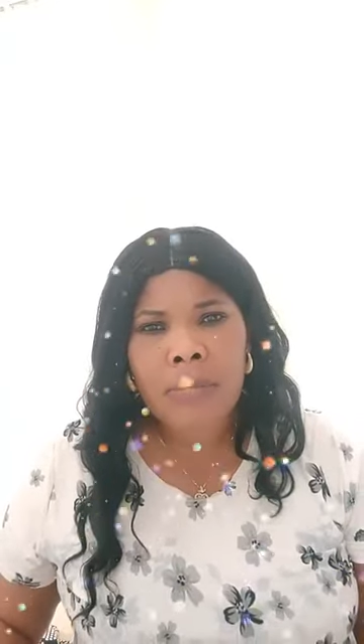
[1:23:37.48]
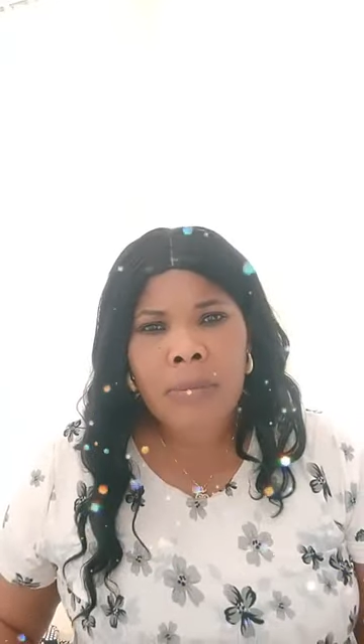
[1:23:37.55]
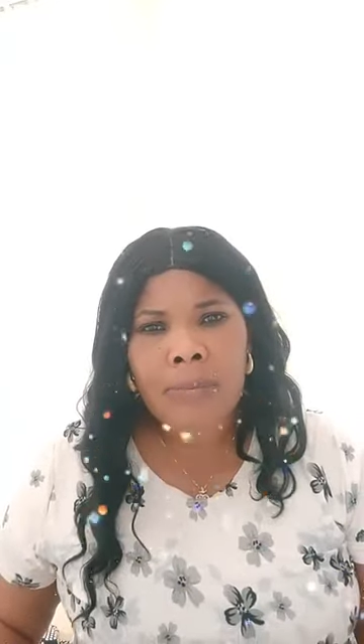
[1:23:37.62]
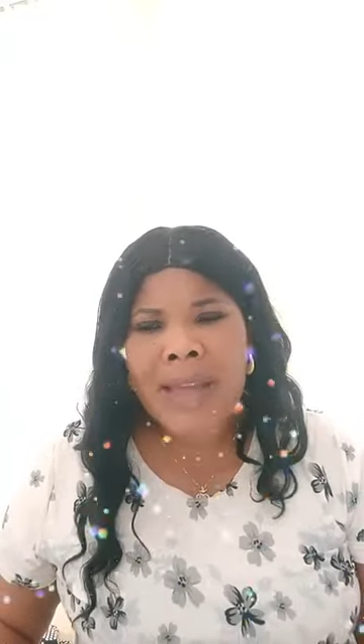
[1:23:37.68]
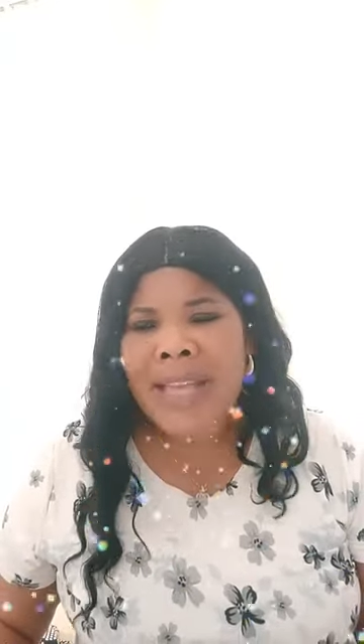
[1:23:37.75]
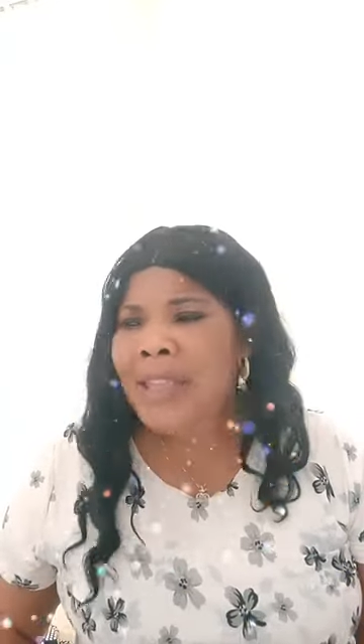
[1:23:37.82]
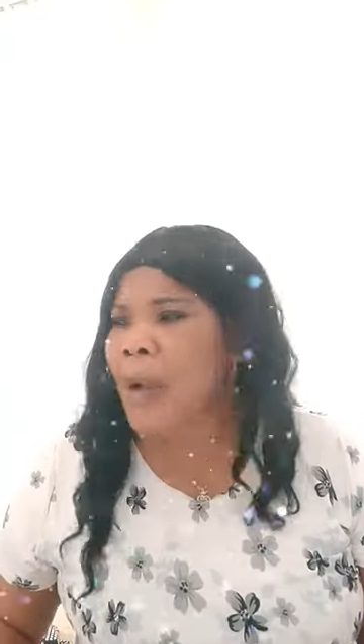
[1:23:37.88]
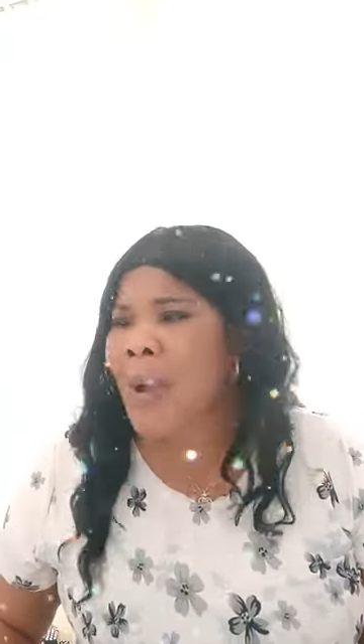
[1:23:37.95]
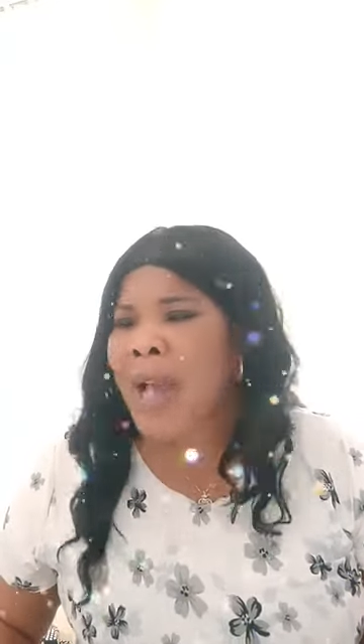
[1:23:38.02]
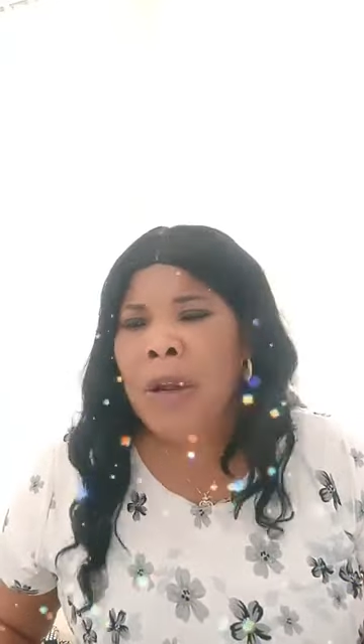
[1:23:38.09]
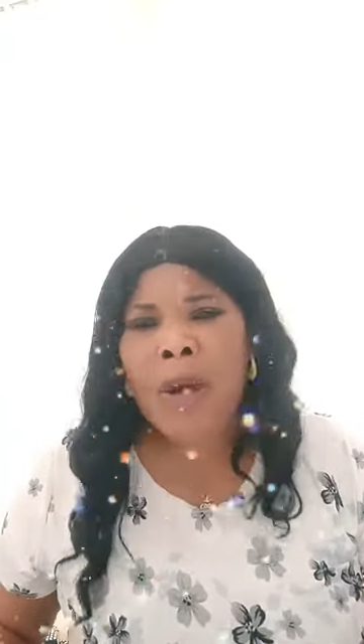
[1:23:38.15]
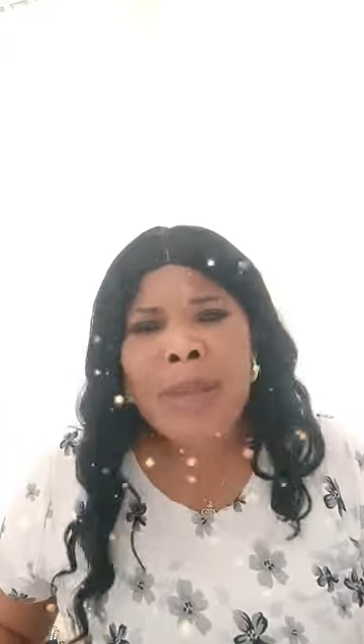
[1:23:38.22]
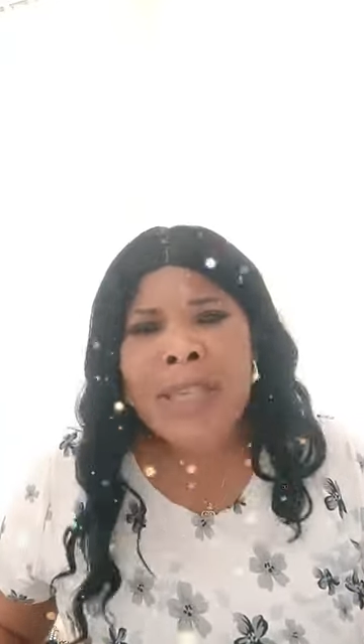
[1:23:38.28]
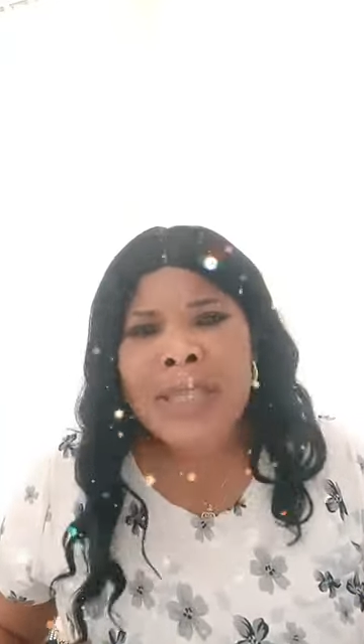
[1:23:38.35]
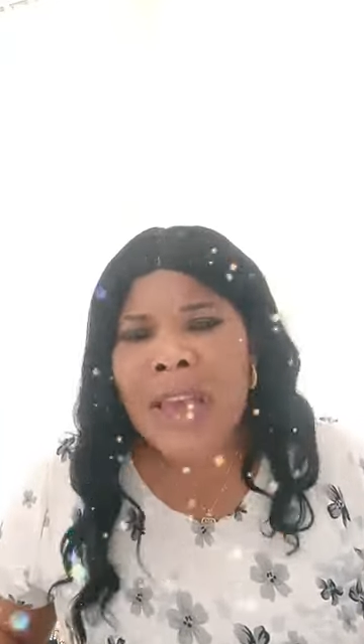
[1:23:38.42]
But that one
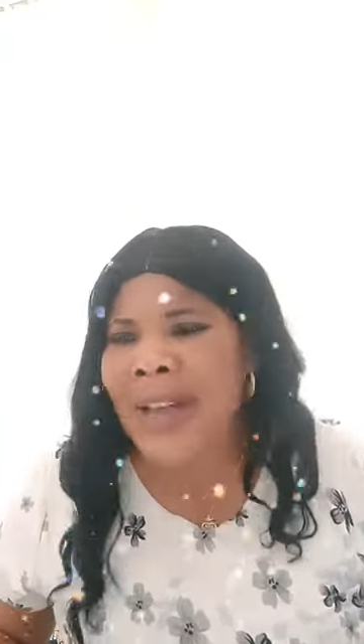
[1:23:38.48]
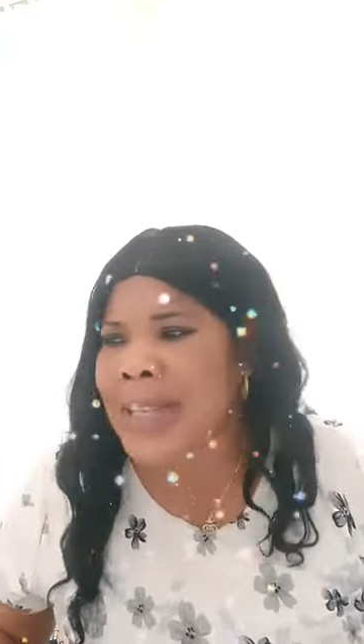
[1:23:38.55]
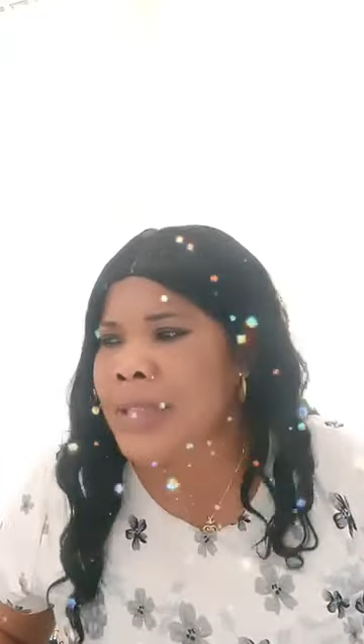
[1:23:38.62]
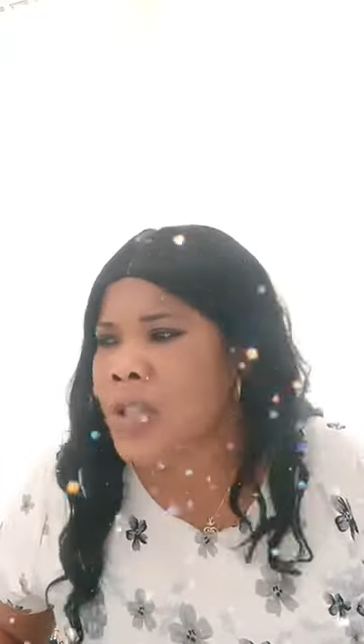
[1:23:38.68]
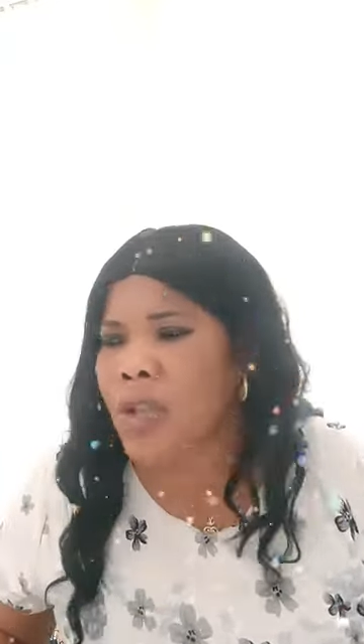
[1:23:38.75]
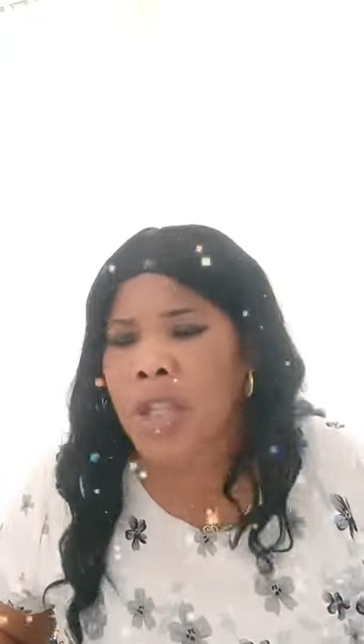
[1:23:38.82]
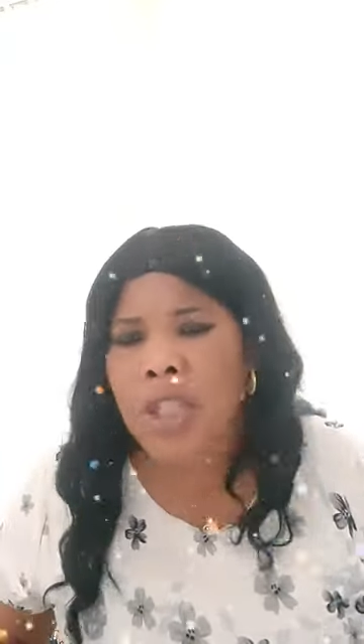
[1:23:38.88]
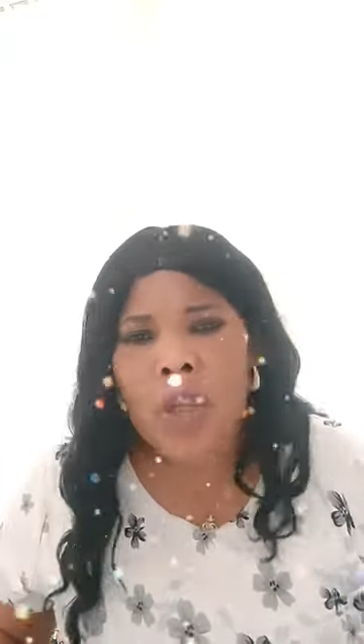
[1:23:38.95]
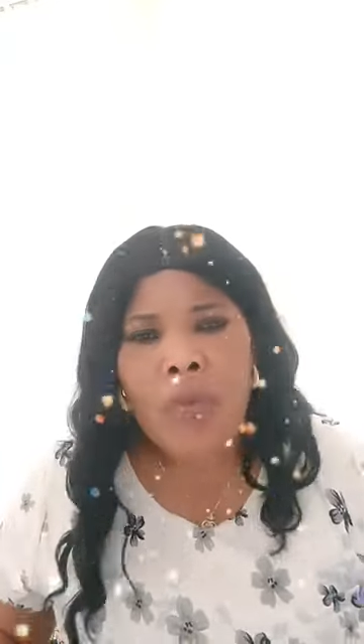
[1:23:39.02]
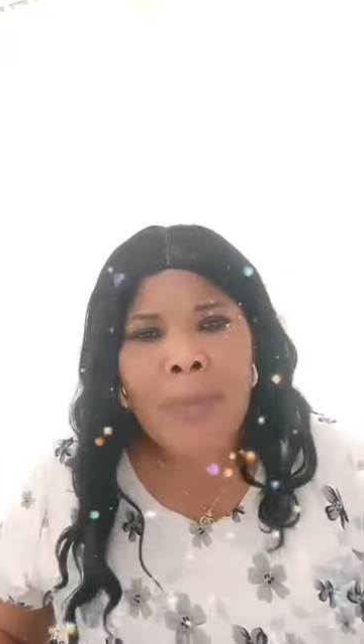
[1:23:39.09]
no me say if I see something